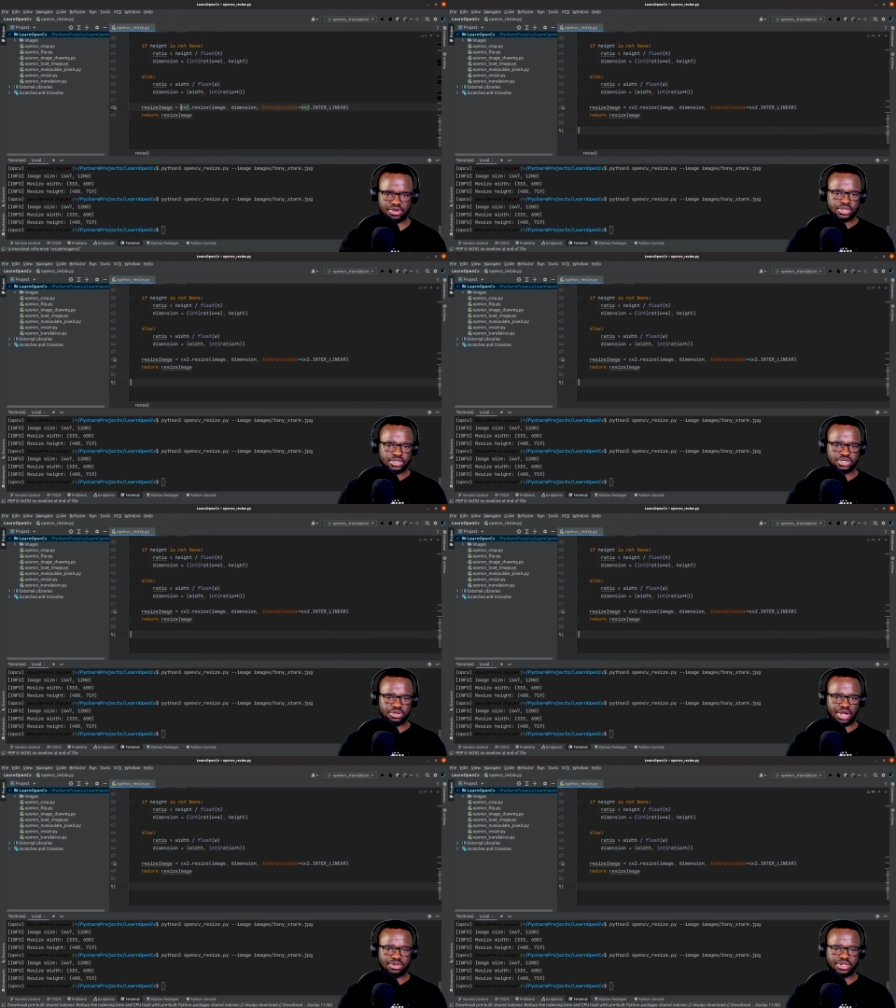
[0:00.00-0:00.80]
So
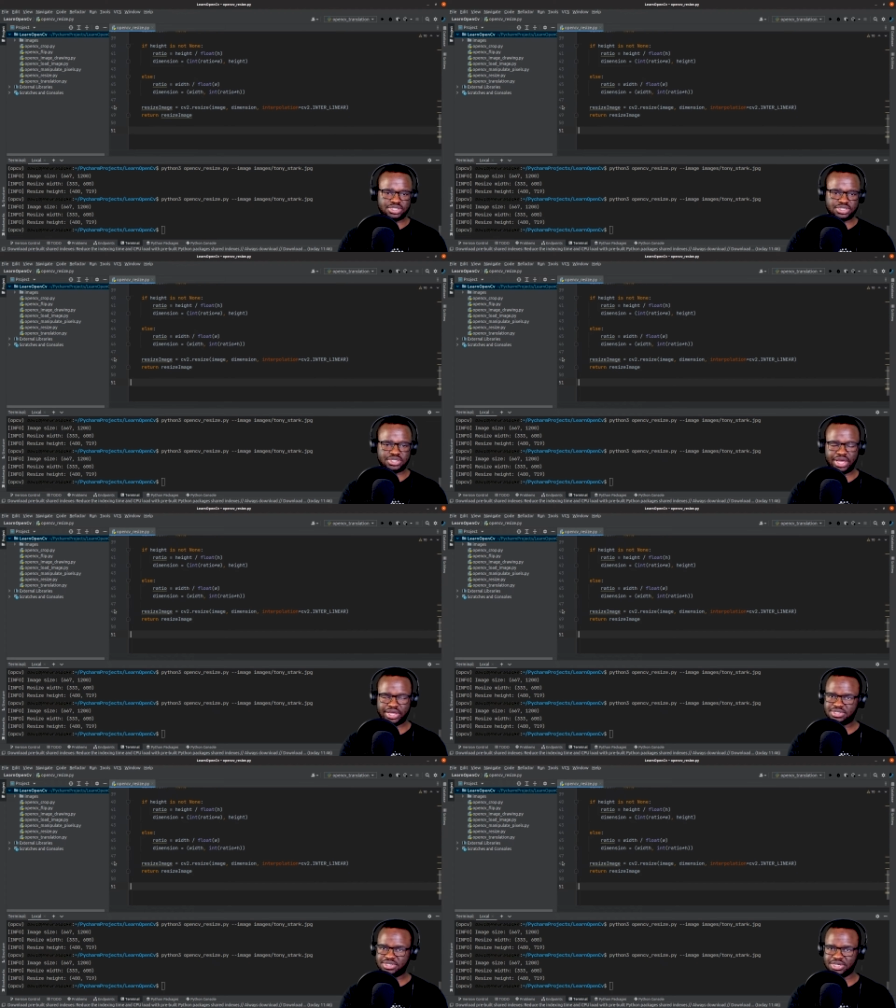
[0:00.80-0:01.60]
now let's like
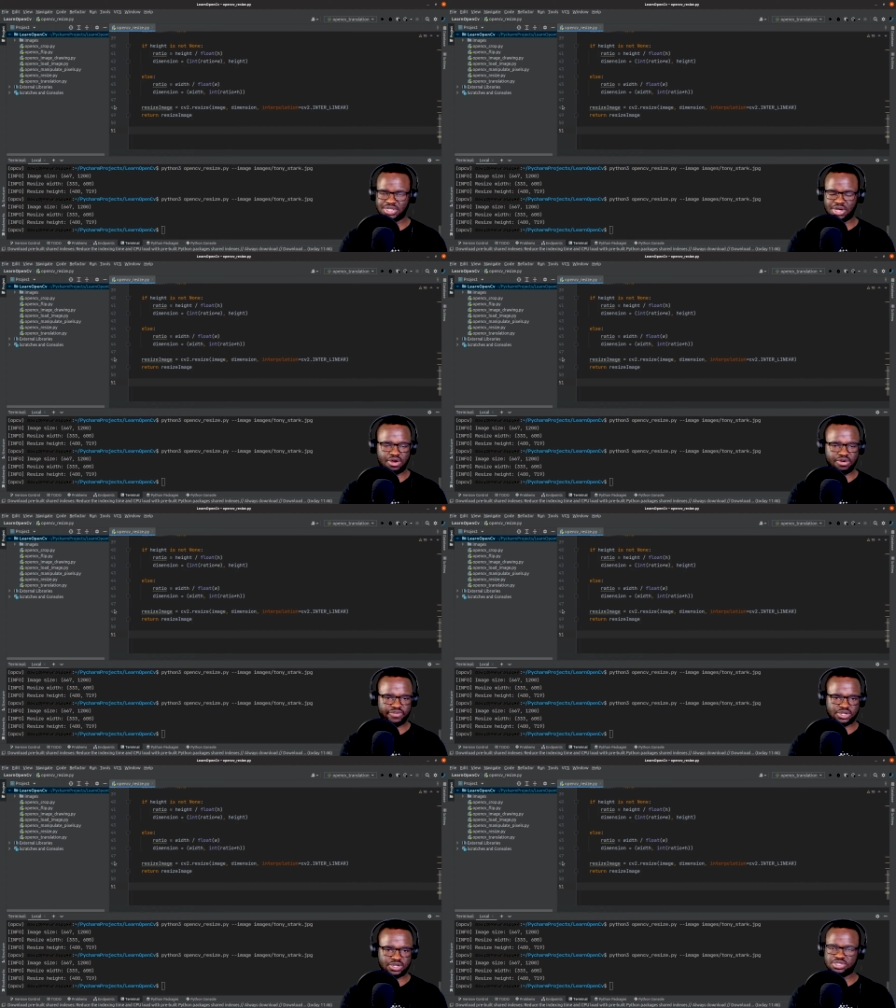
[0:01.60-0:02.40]
test out our
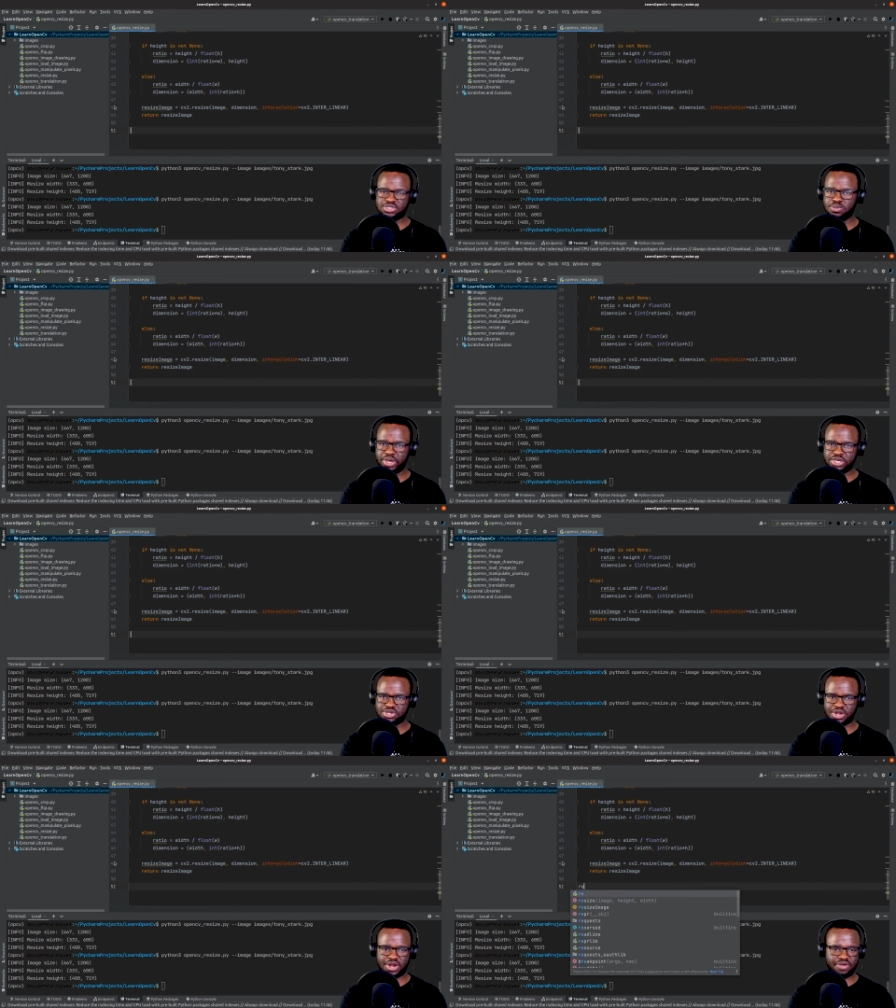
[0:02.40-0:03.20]
function to make sure
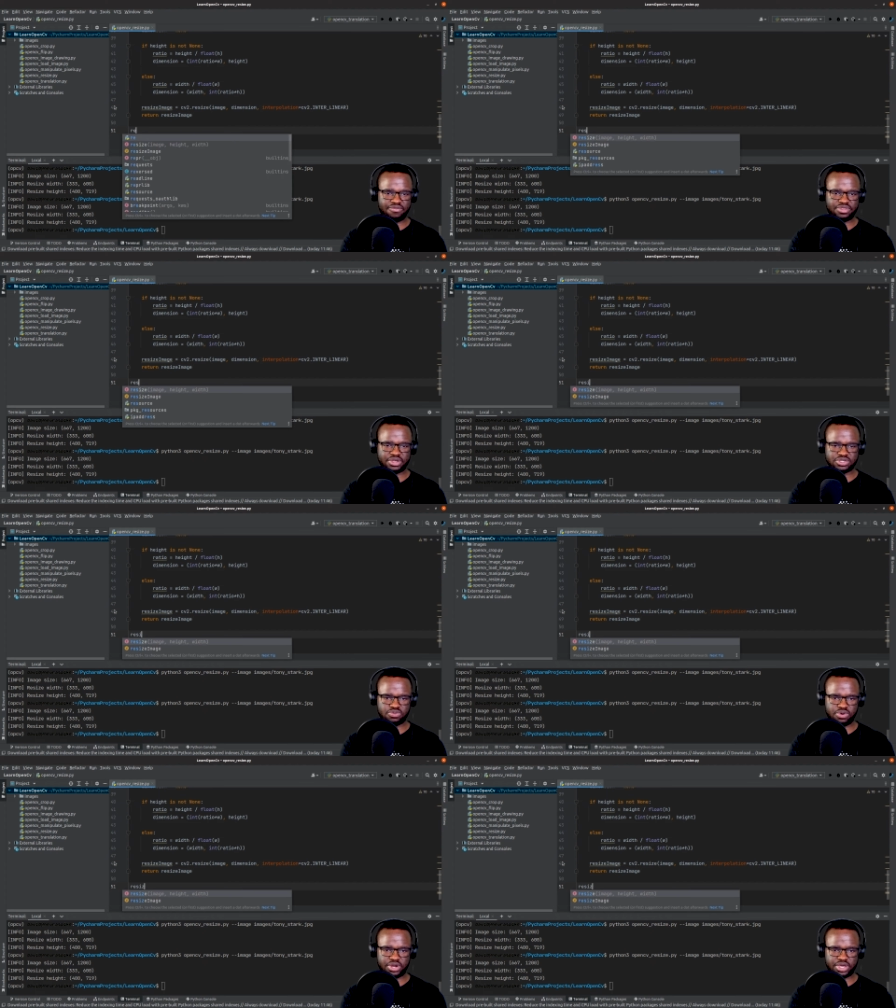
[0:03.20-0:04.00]
that everything is
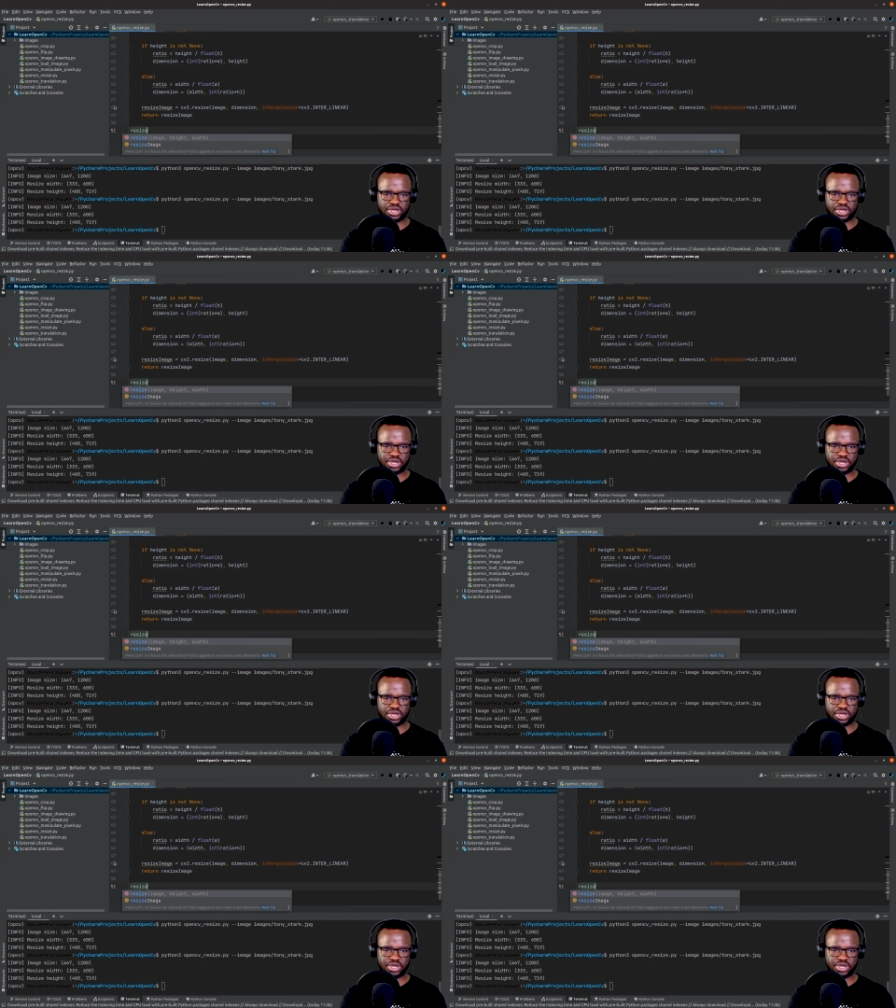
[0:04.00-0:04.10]
working.